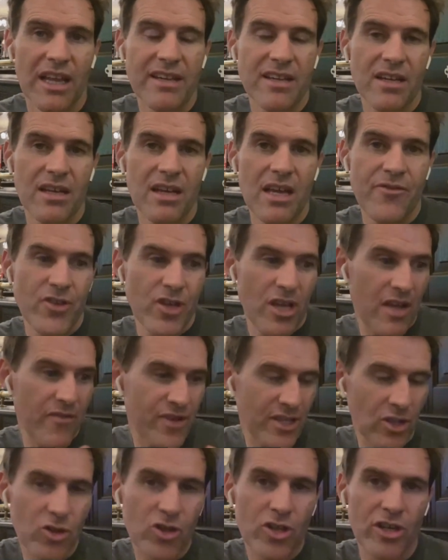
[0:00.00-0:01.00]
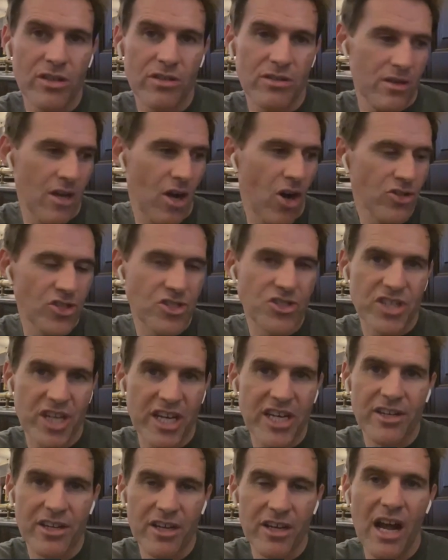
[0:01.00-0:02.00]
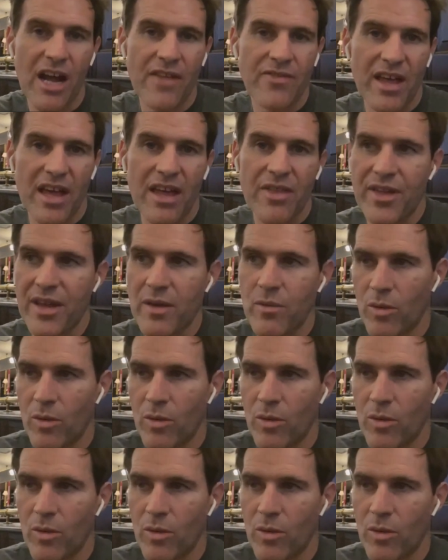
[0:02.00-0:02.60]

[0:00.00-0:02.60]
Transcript: Like, if you, if you look at Argentina and they